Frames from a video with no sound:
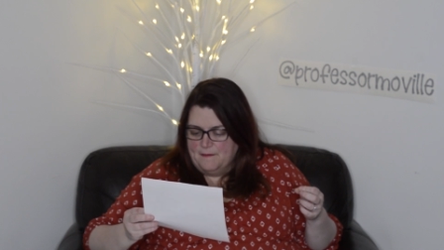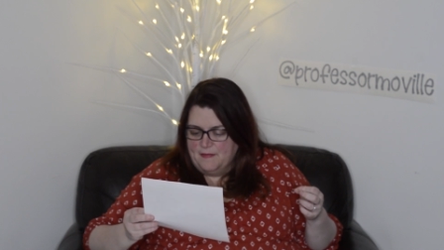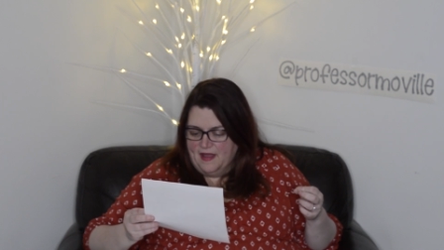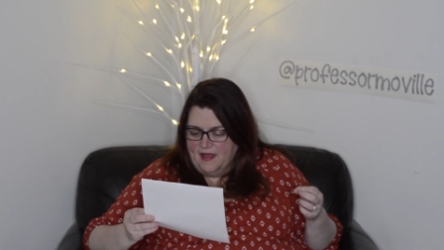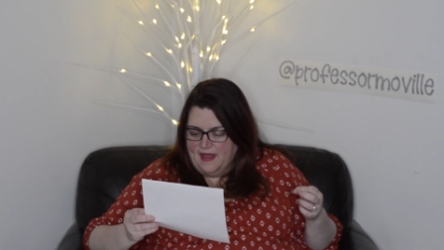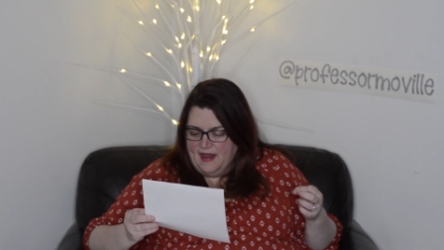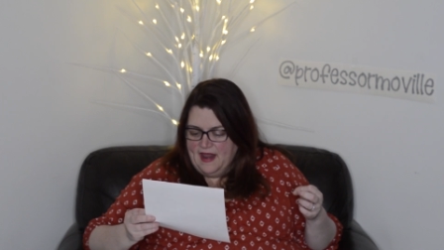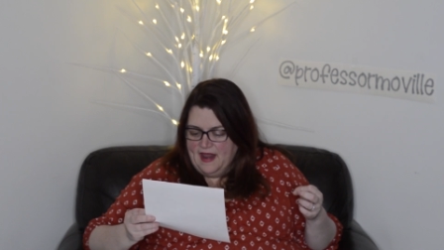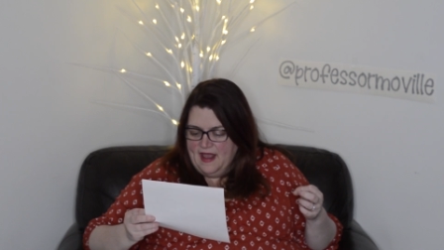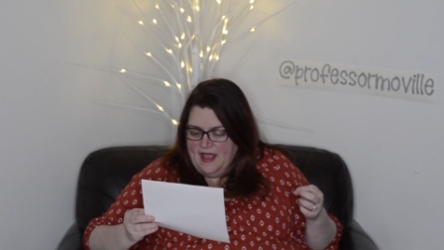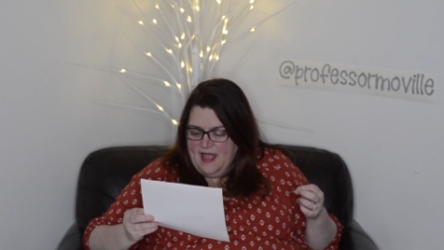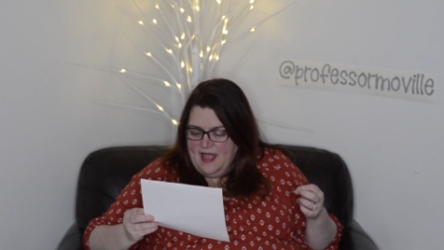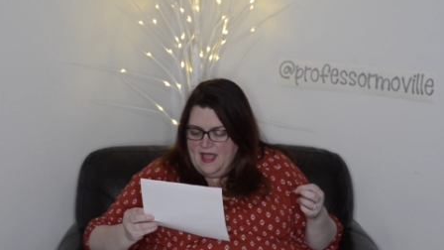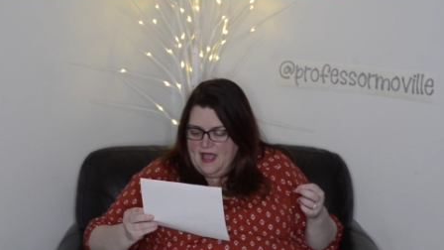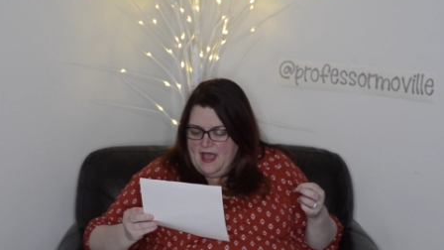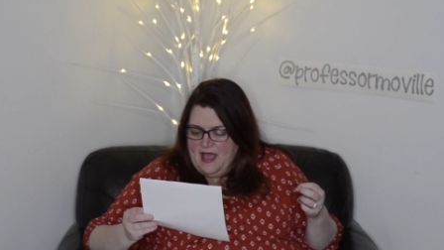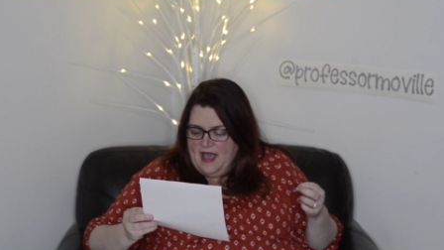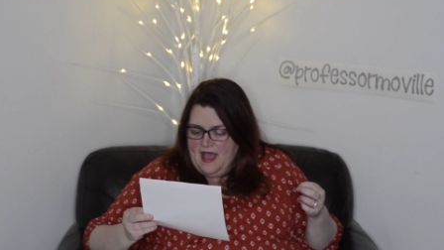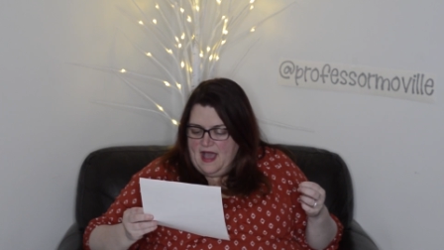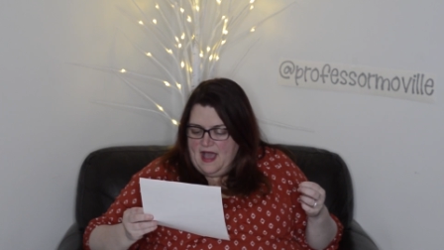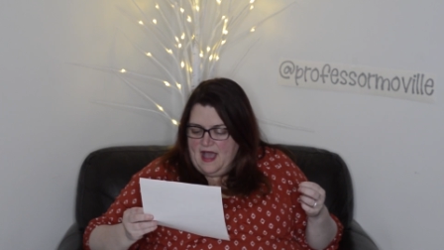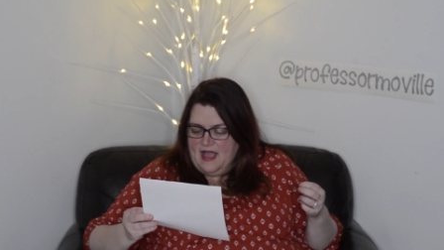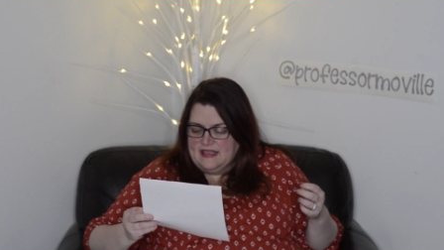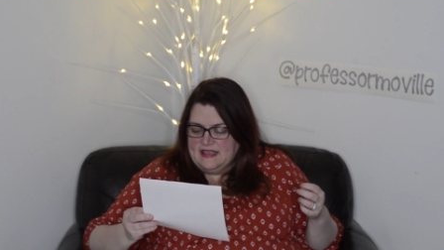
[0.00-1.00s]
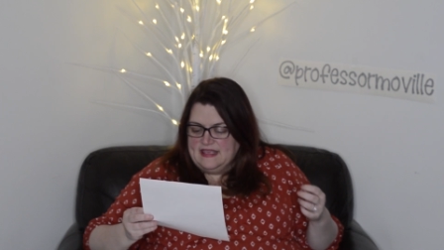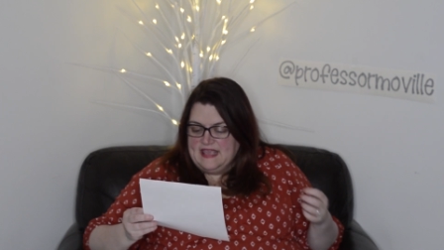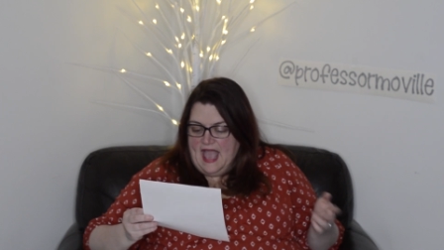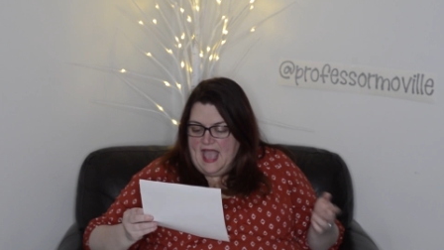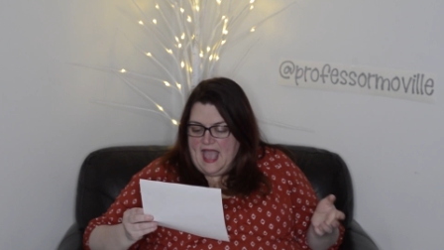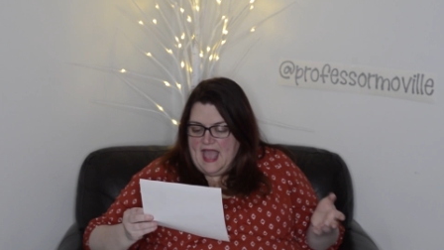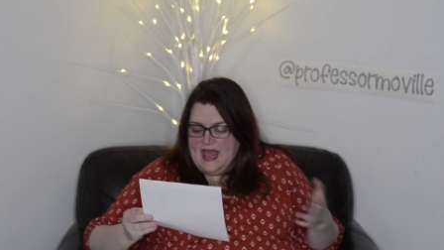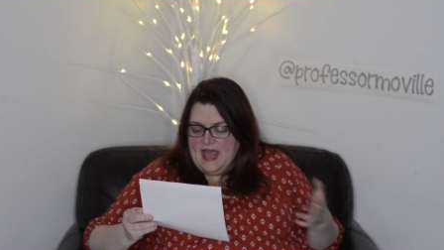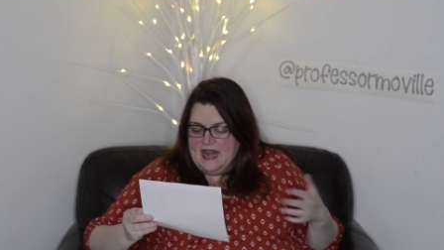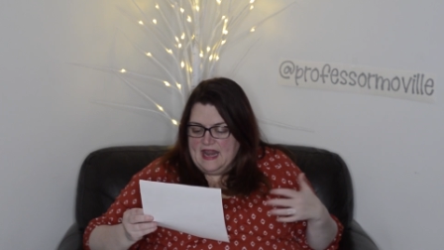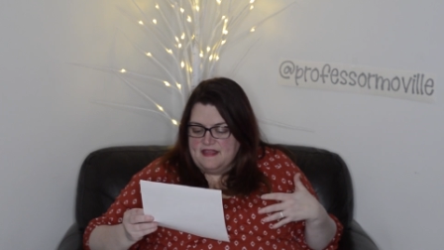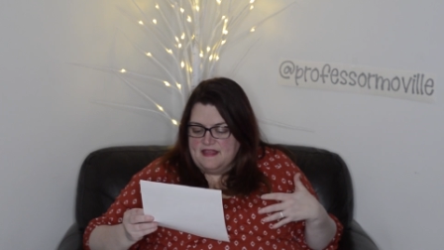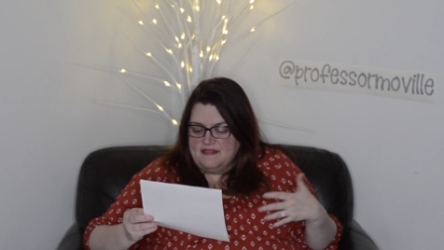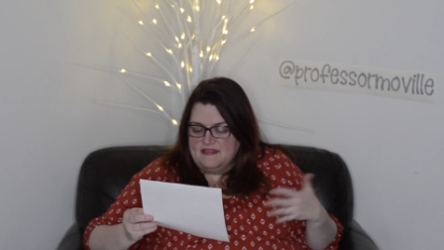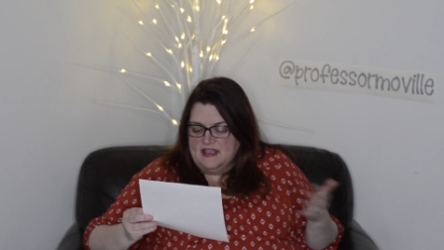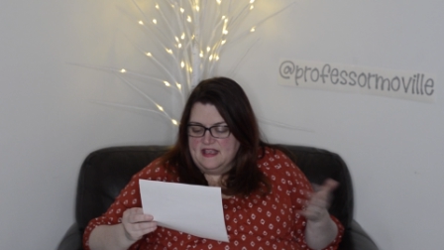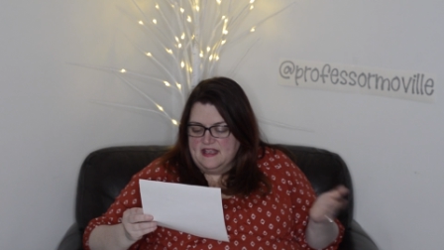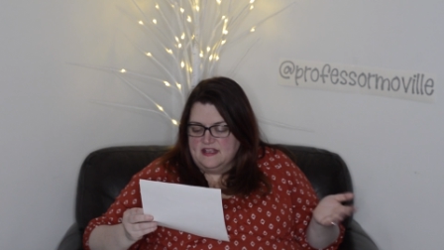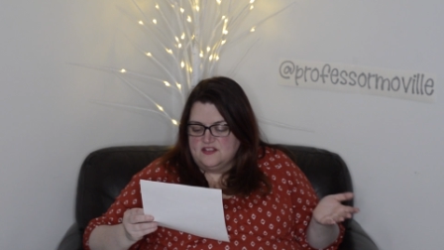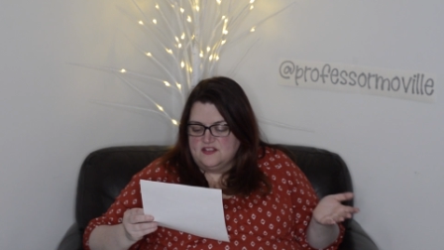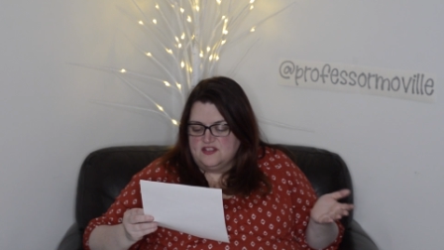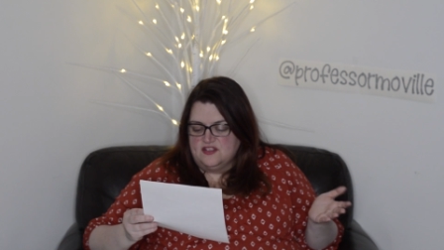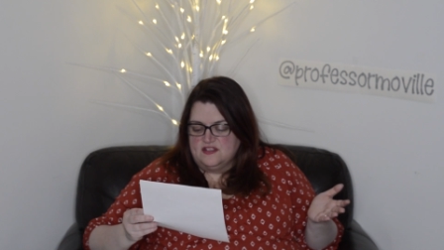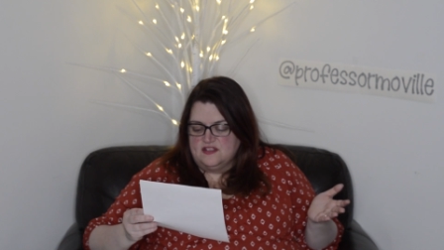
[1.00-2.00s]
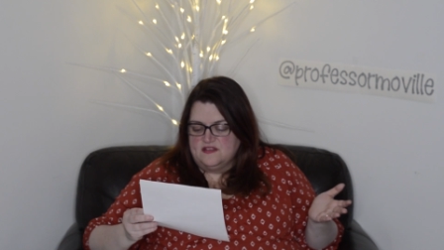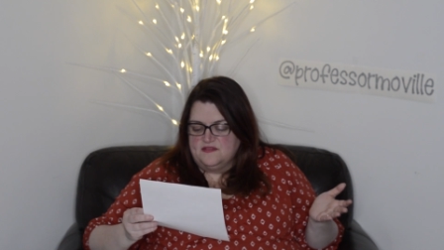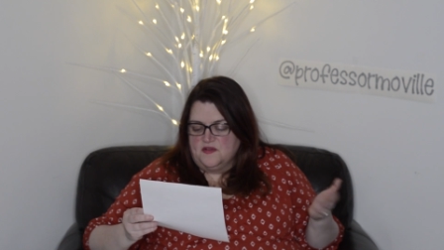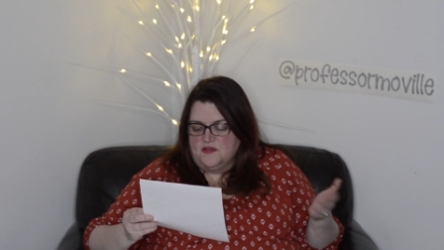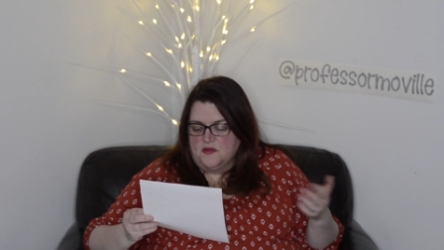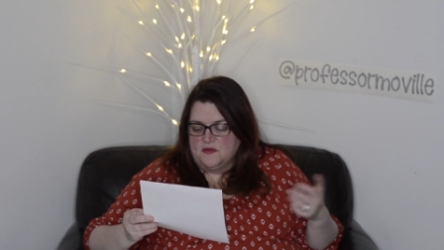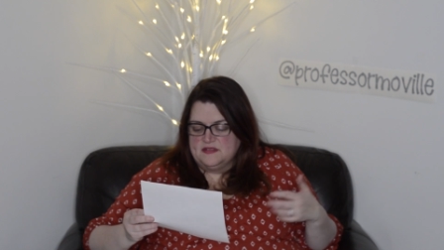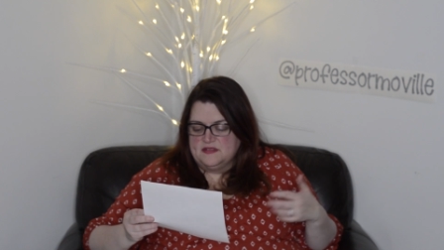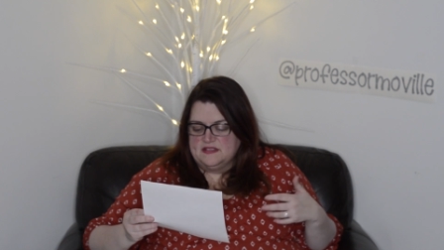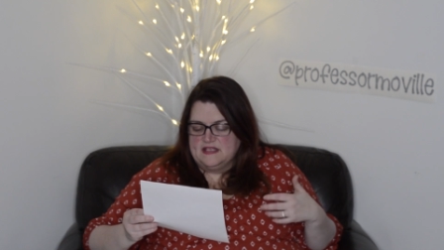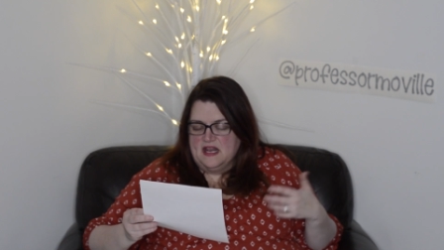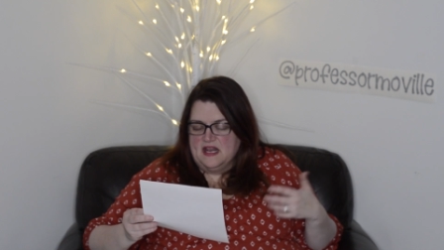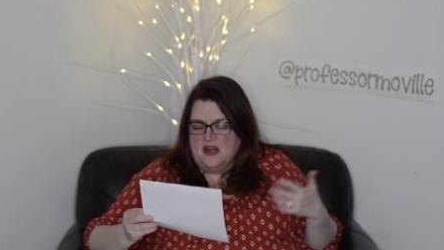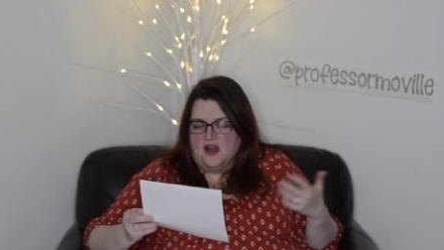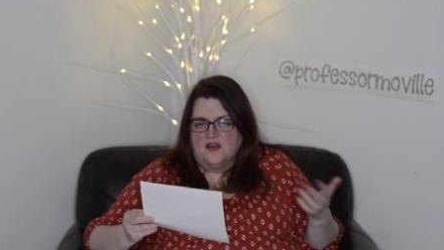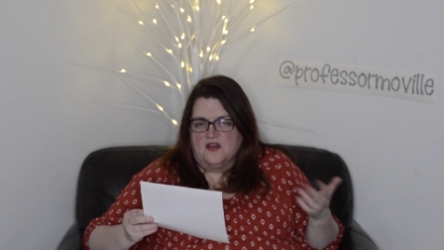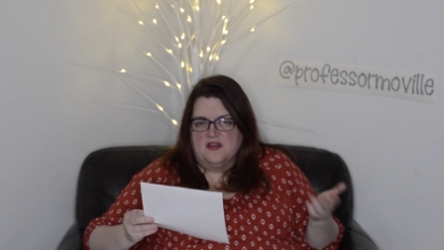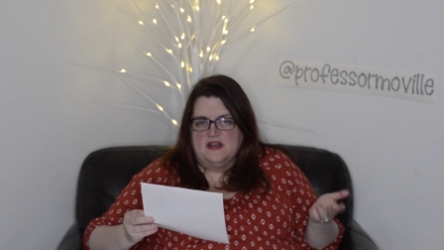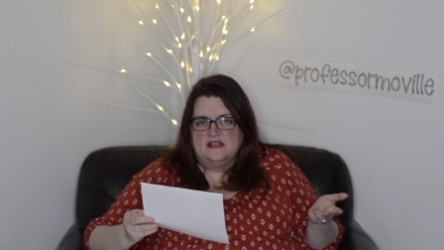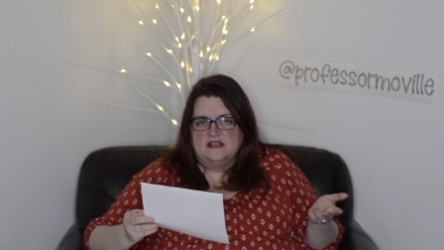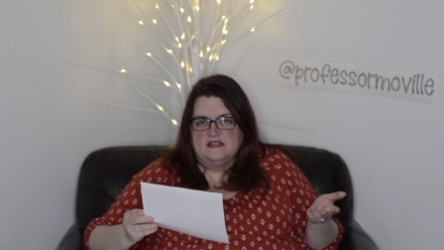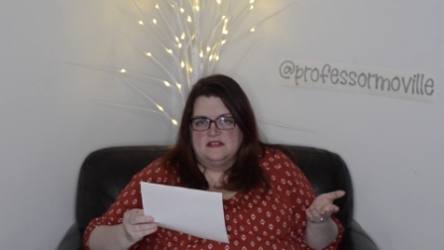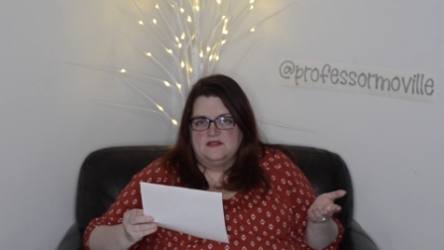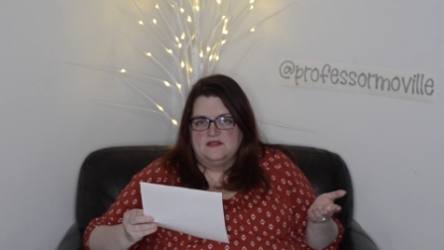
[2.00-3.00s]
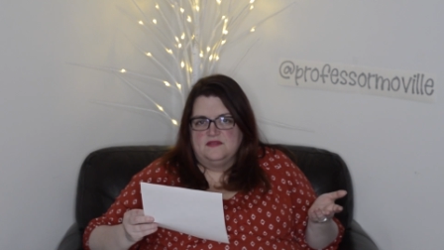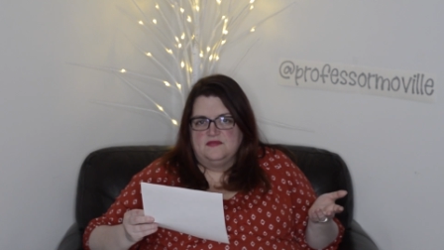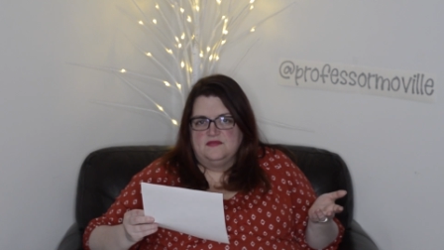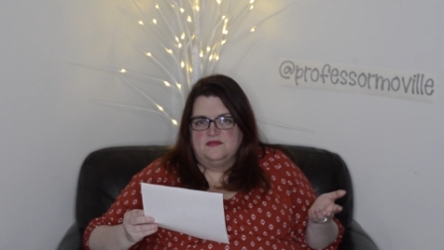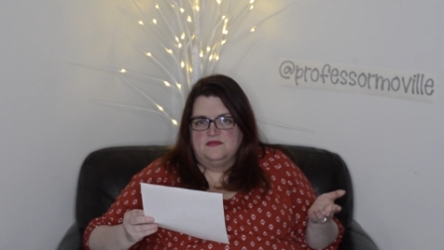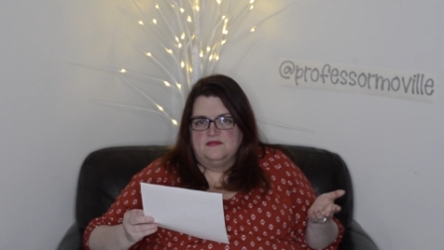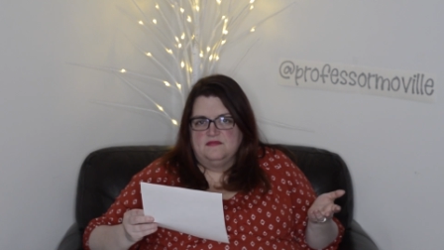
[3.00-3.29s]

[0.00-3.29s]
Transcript: But again, I think it's just folks that aren't as